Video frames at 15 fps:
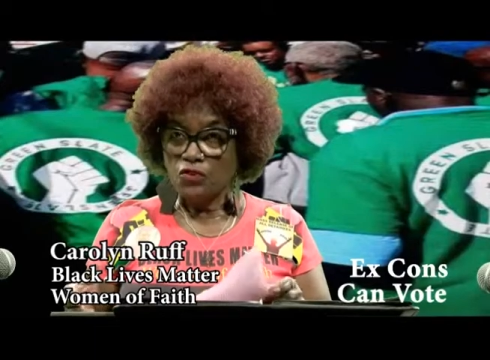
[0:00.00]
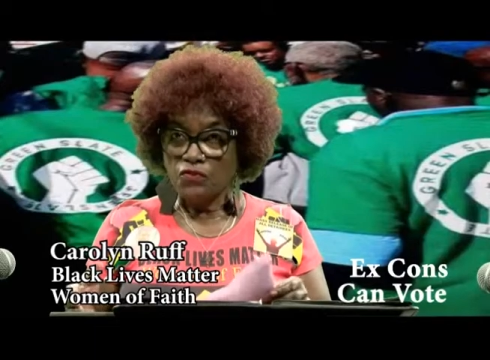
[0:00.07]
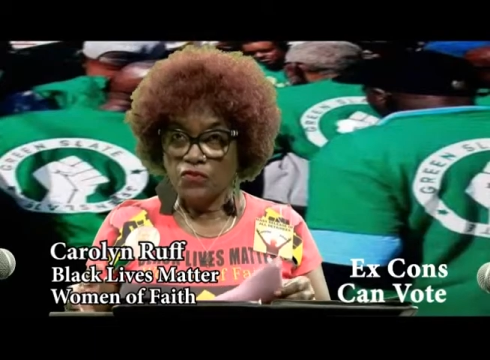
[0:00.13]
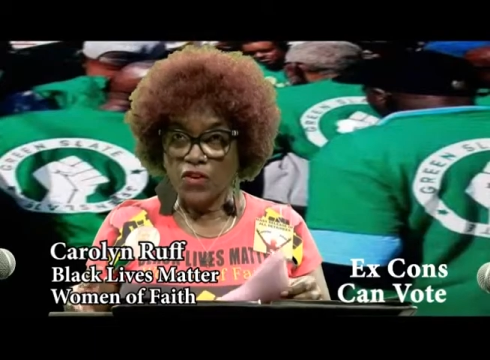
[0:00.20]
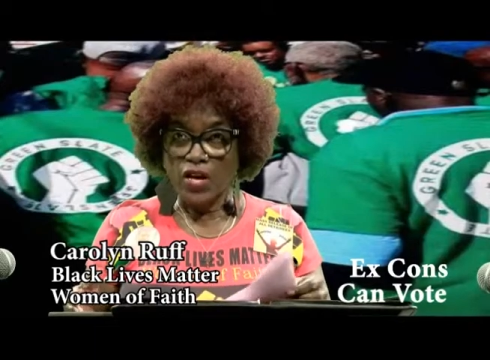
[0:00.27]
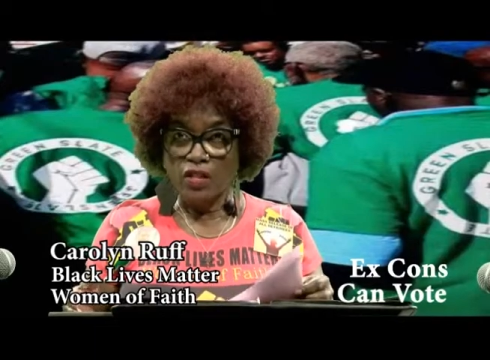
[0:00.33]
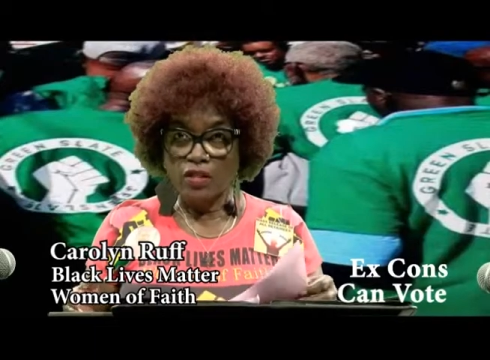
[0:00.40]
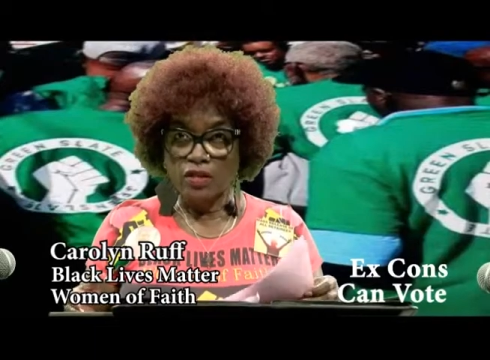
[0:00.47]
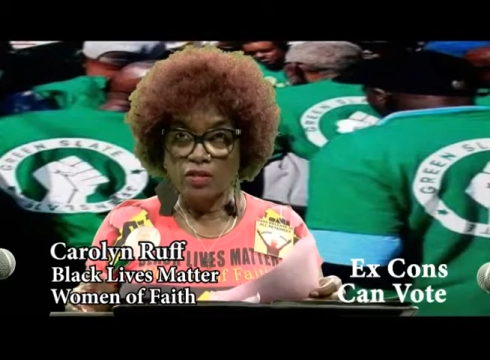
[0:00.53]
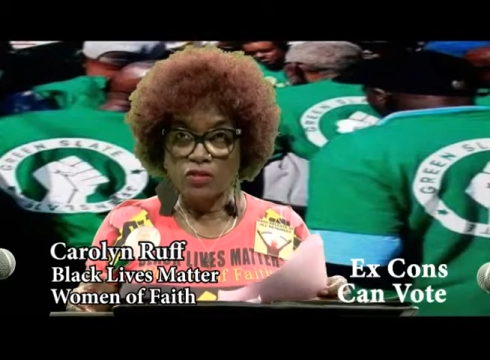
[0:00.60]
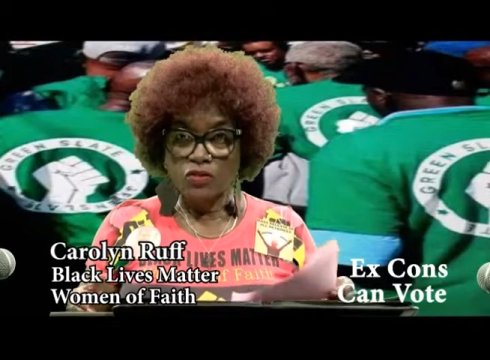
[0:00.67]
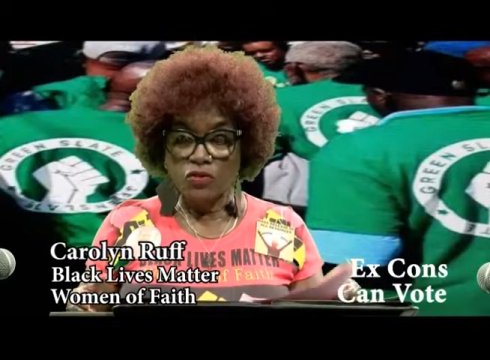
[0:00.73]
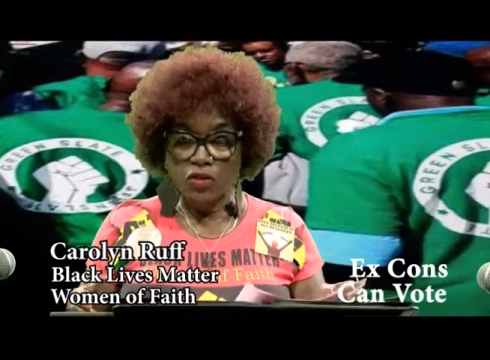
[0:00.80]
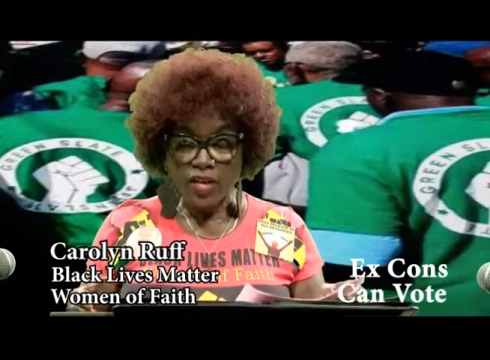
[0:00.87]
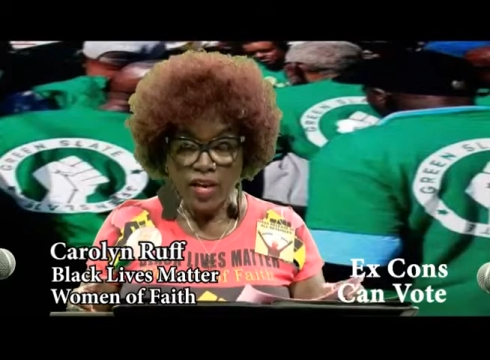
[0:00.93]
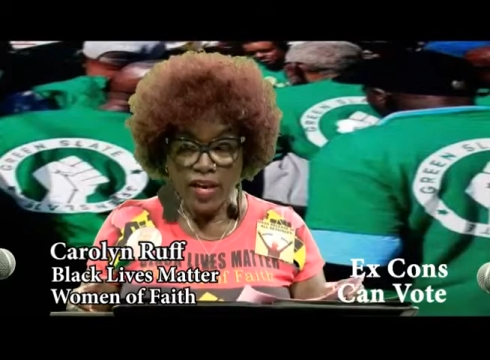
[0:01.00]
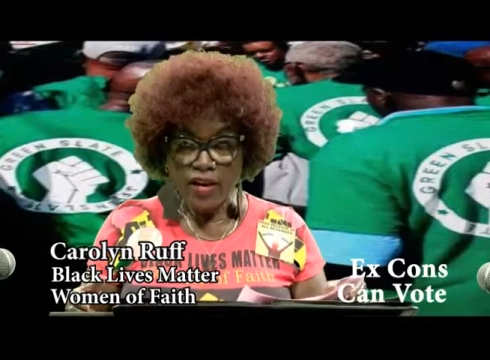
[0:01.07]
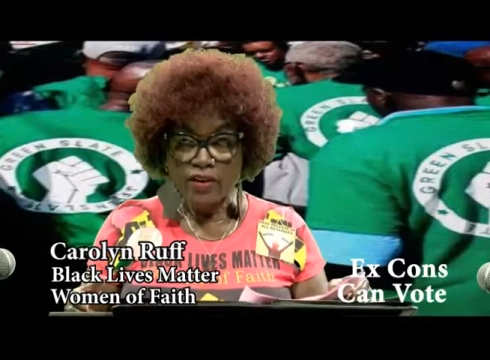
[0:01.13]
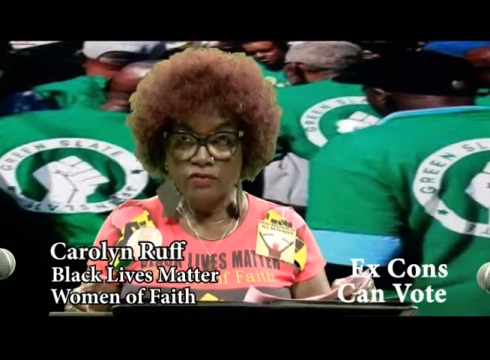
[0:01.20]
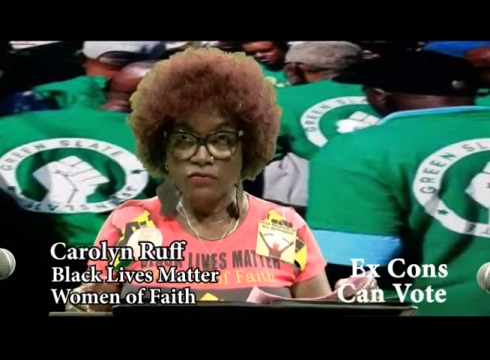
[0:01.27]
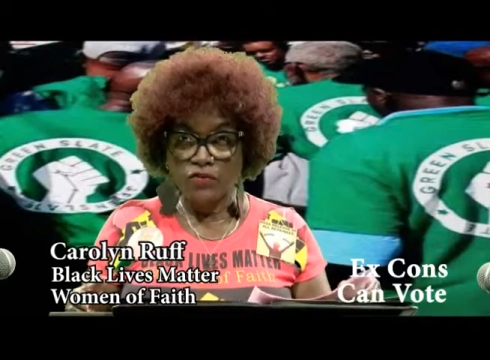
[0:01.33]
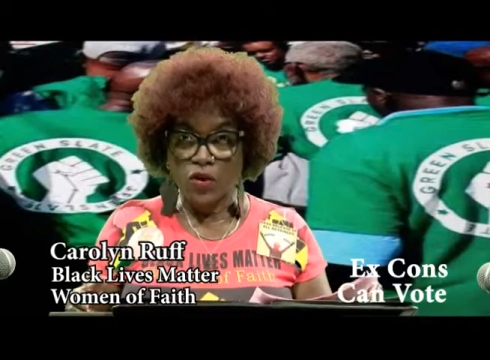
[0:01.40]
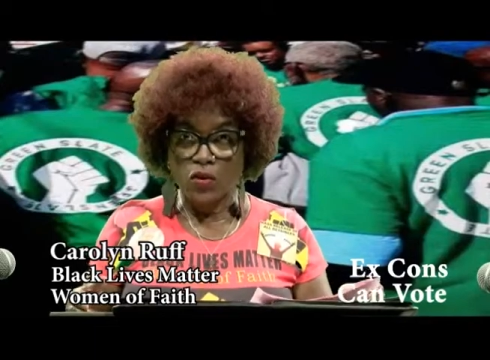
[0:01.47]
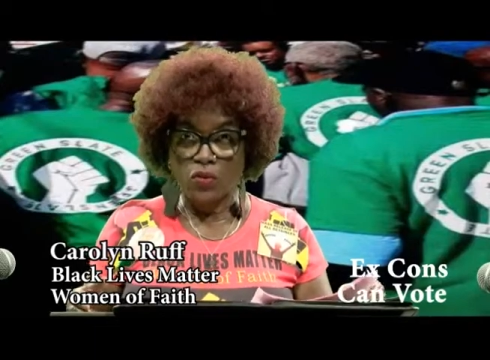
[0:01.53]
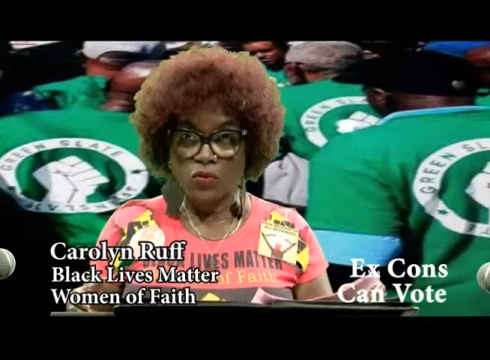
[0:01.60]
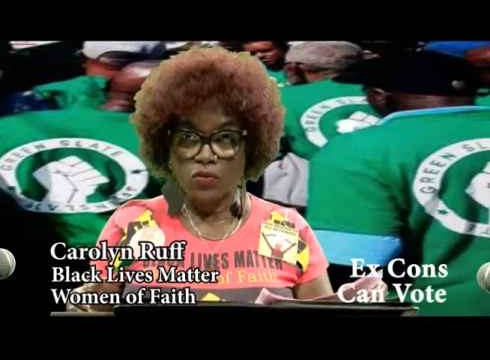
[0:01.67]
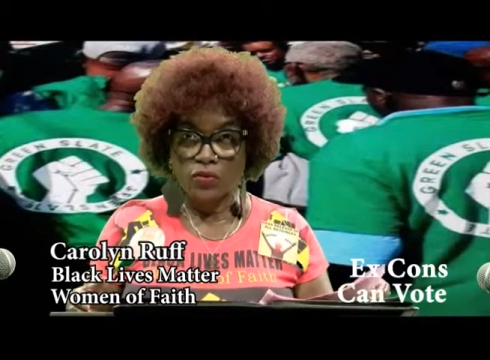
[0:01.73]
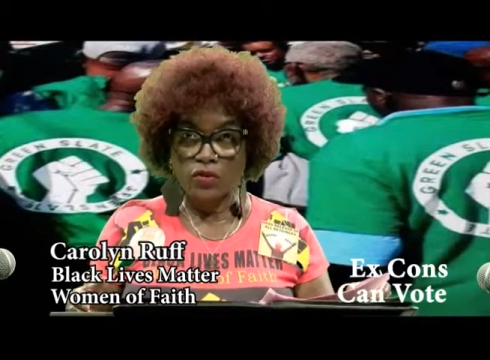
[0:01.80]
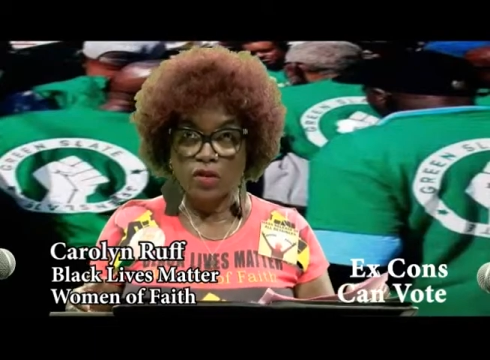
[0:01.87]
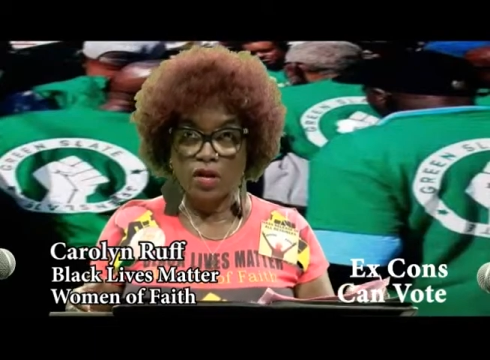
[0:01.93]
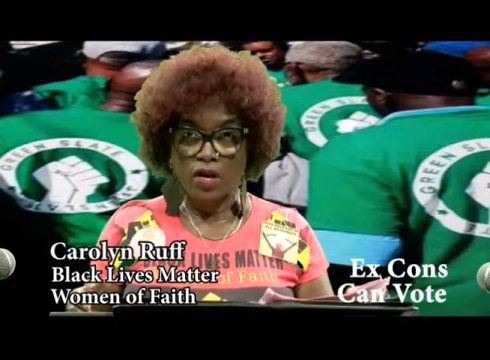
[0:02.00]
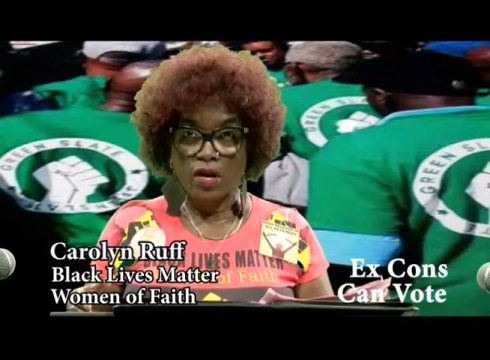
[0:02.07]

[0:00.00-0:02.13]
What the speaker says: you're a felon, you can vote.